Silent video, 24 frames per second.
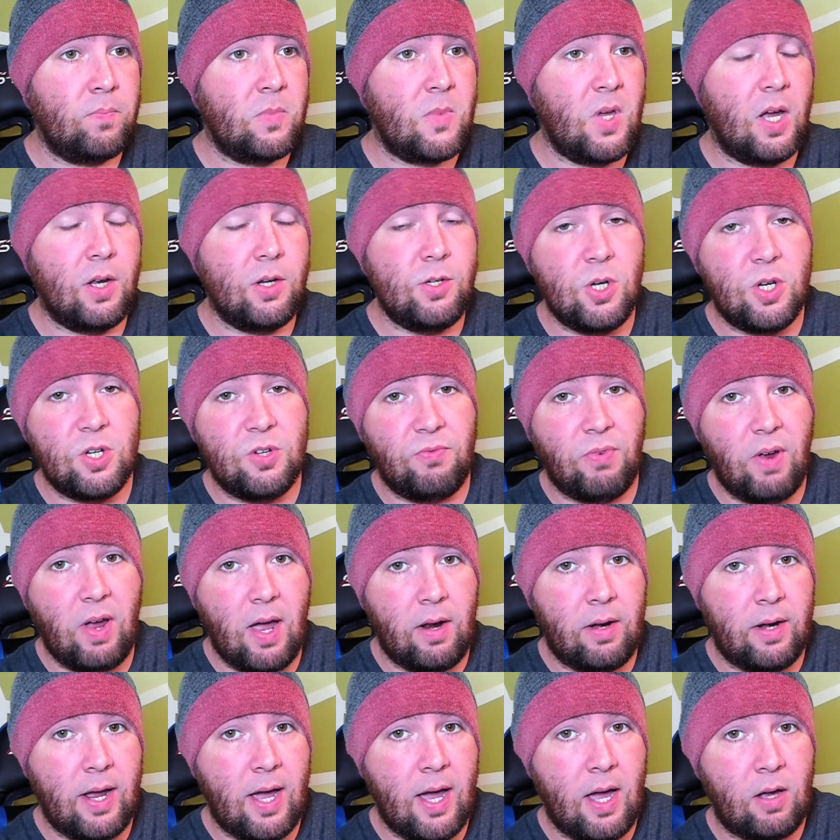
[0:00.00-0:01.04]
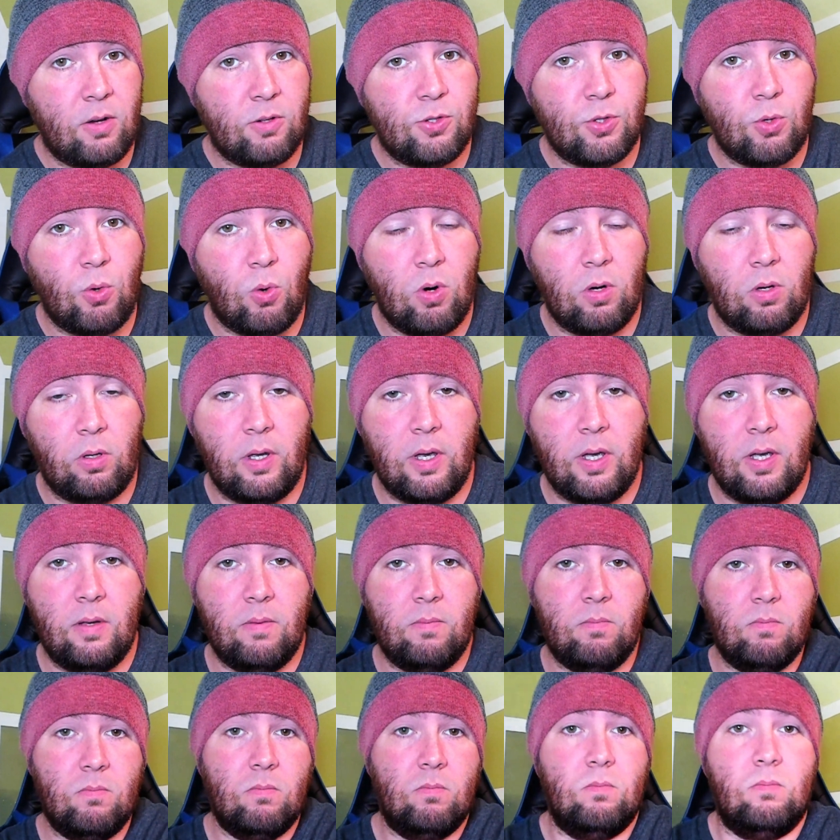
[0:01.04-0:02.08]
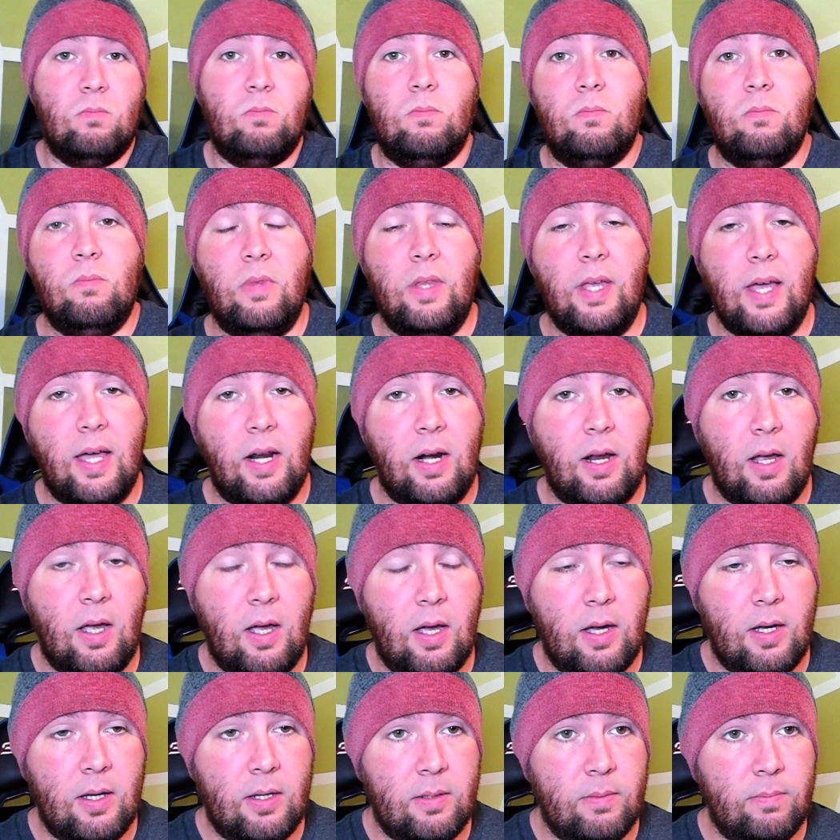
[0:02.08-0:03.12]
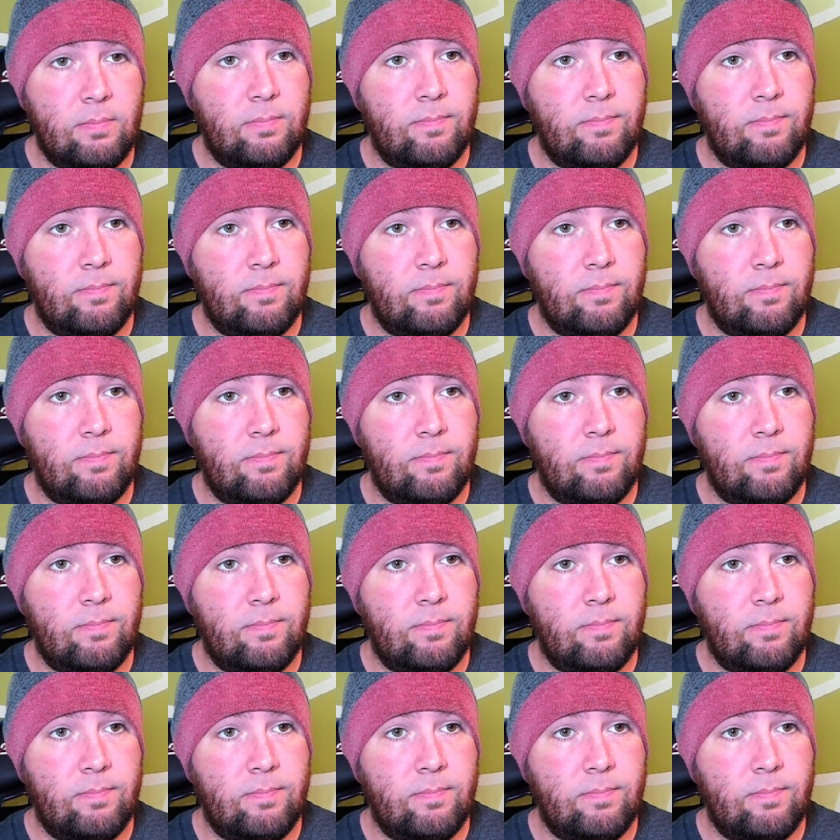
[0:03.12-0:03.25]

I just found out shortly that uh,